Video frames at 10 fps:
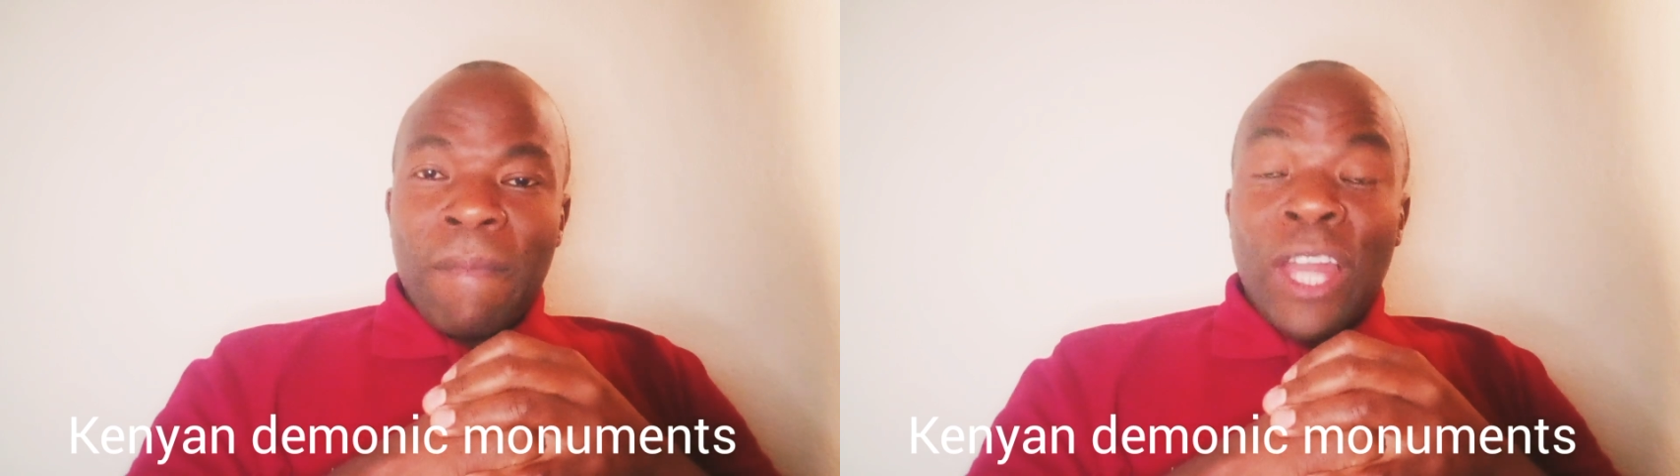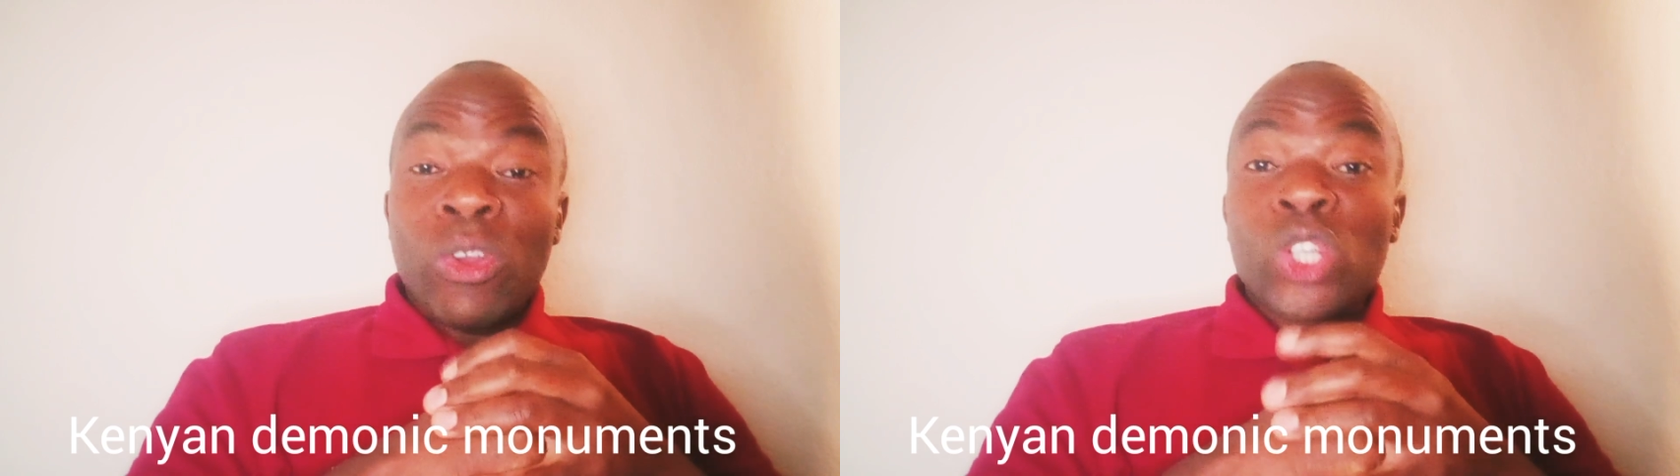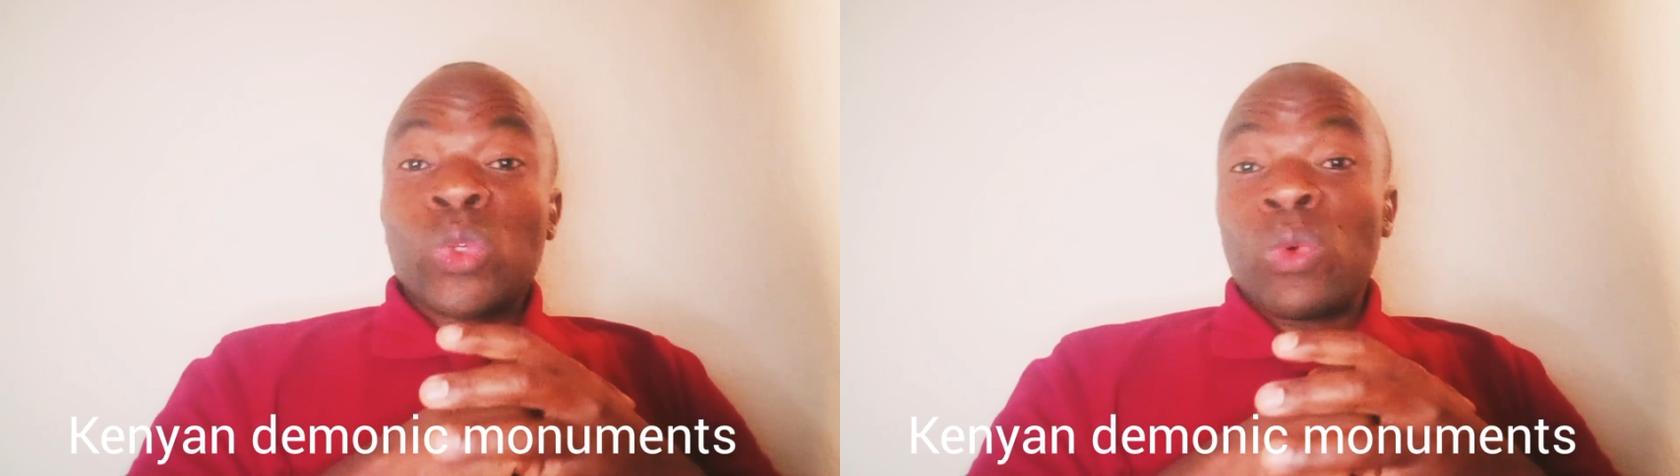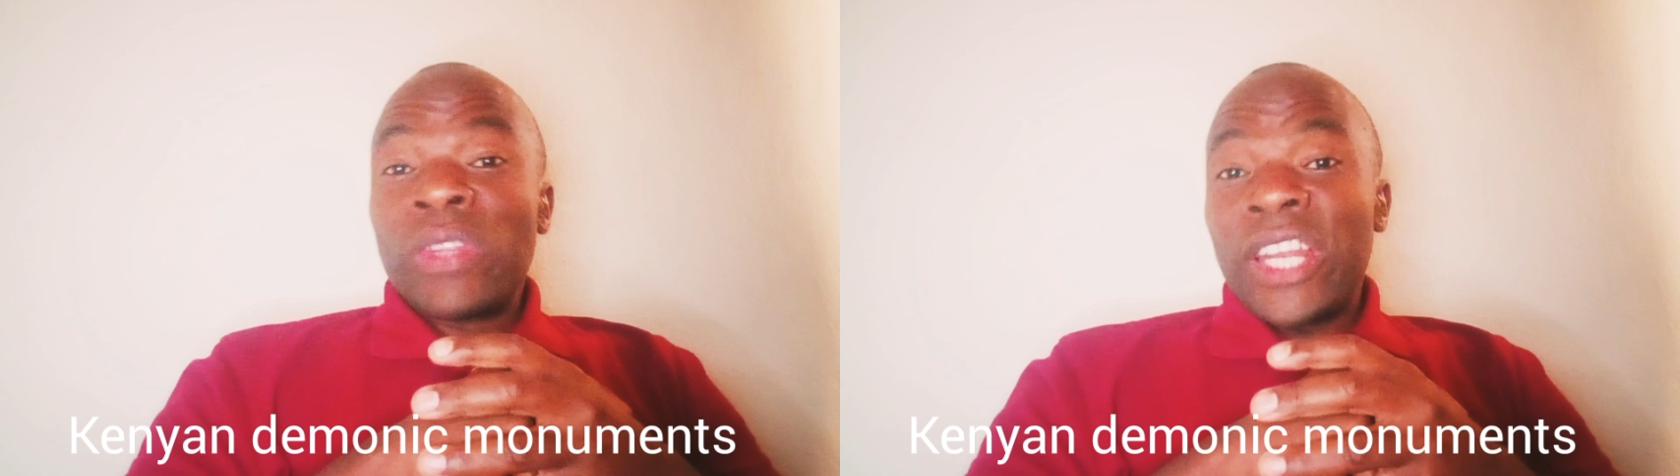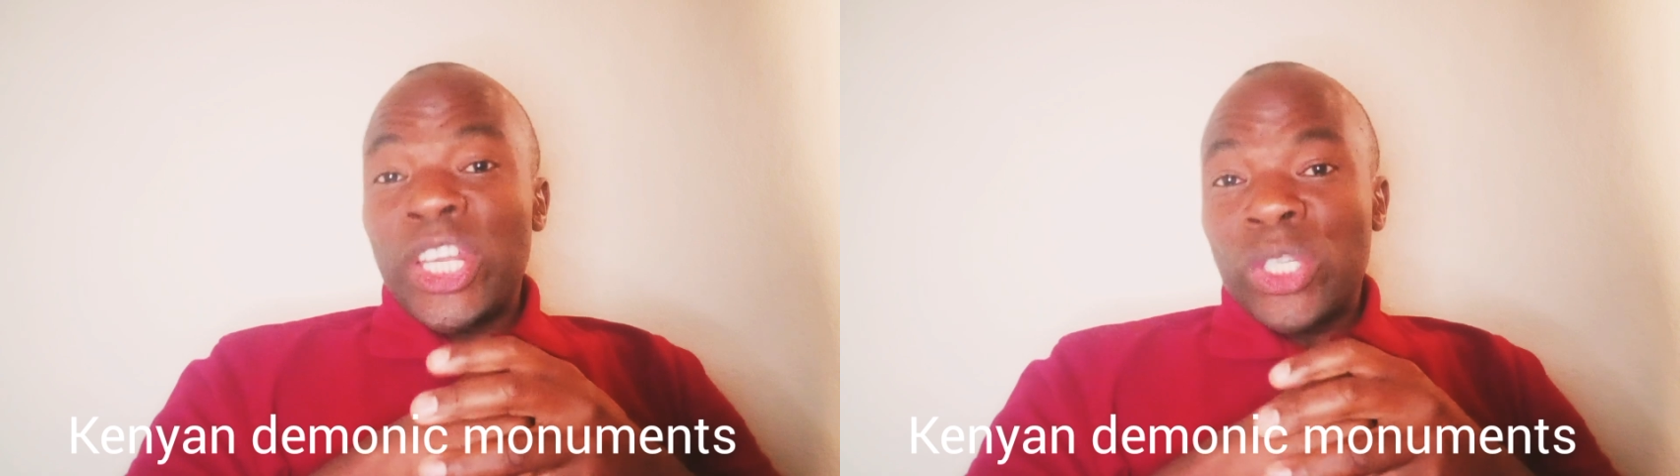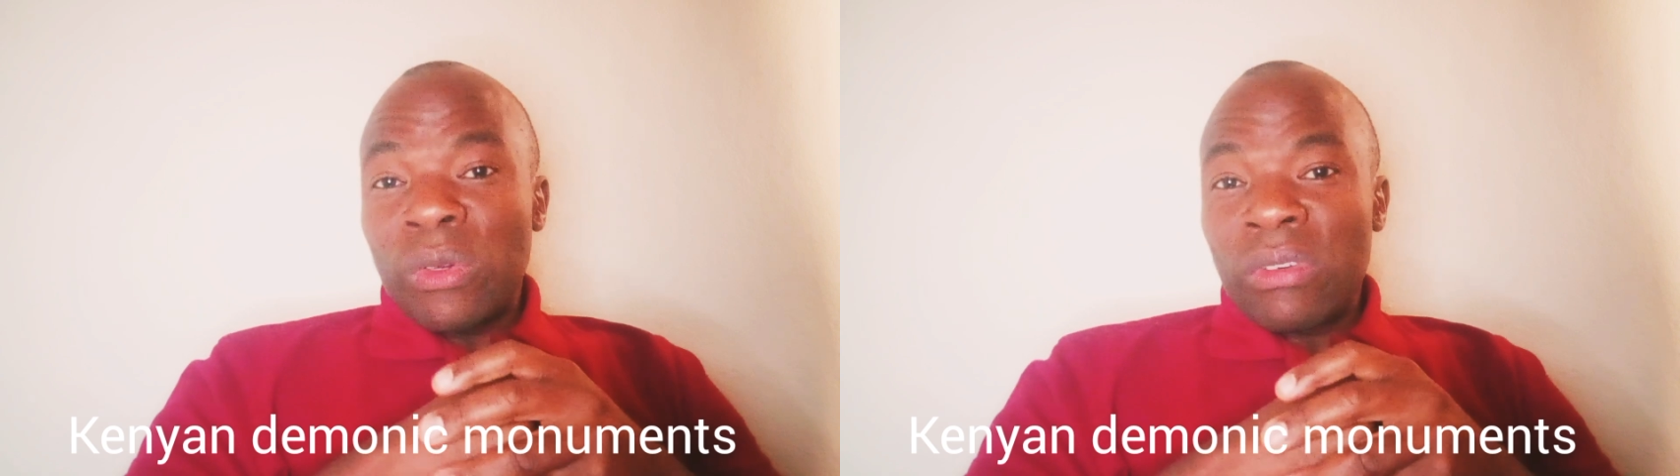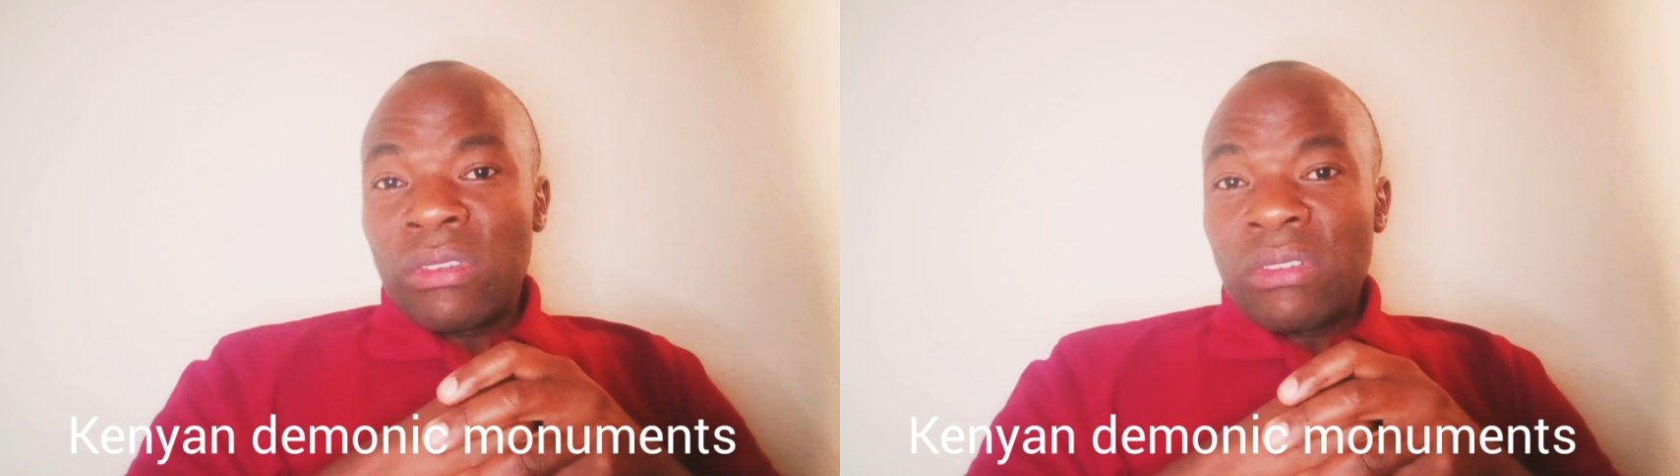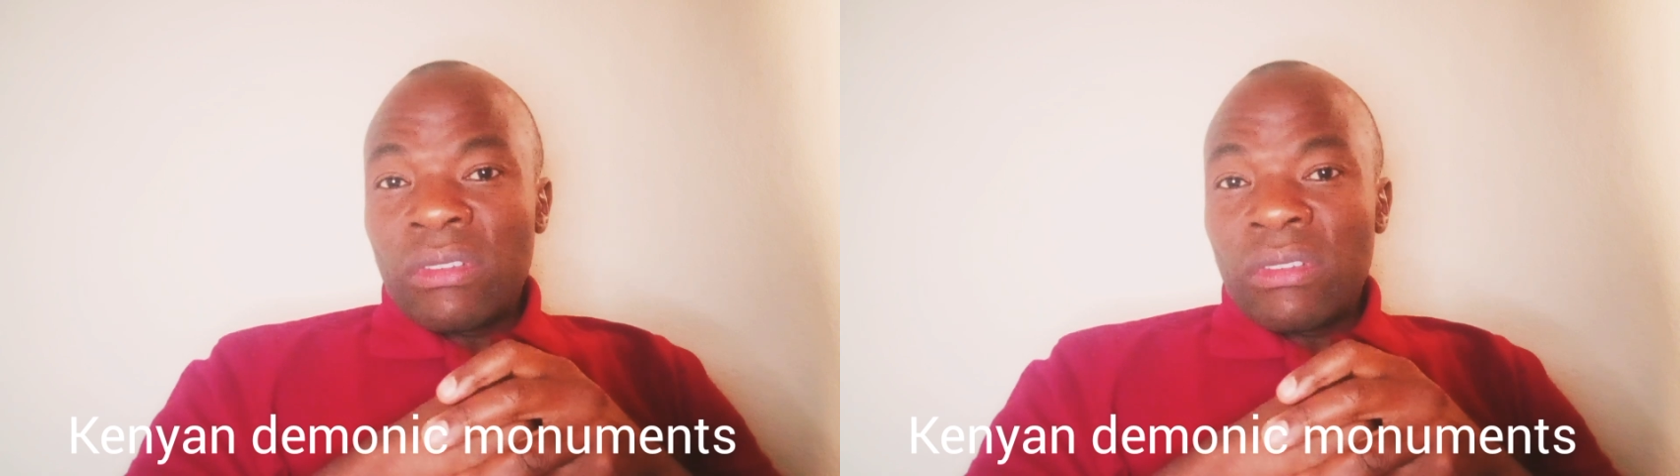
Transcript: and you are to rule the nation